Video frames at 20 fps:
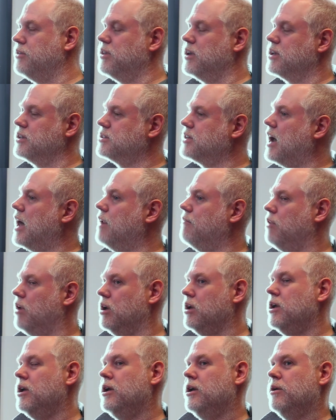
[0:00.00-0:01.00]
I think it's kind
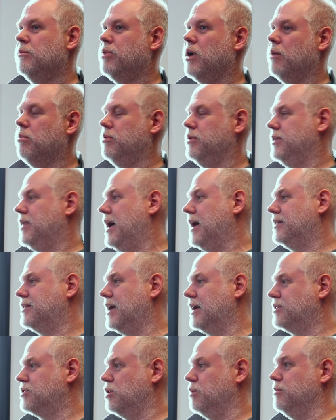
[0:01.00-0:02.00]
of probably
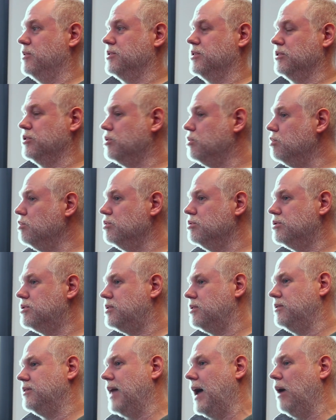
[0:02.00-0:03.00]
that term isn't
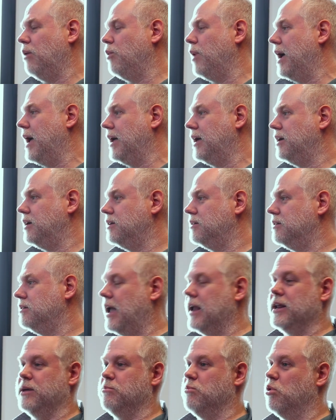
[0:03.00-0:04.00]
used that way
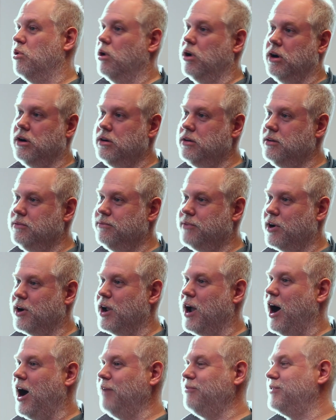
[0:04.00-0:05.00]
anymore
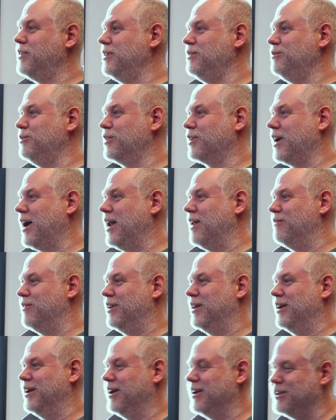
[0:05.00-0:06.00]
very often. We're kind
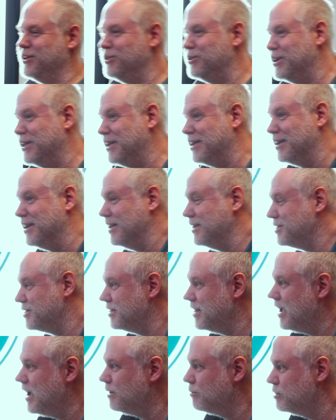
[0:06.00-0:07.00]
of in a unique niche
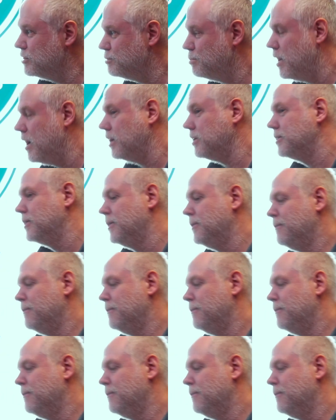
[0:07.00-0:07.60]
in that respect.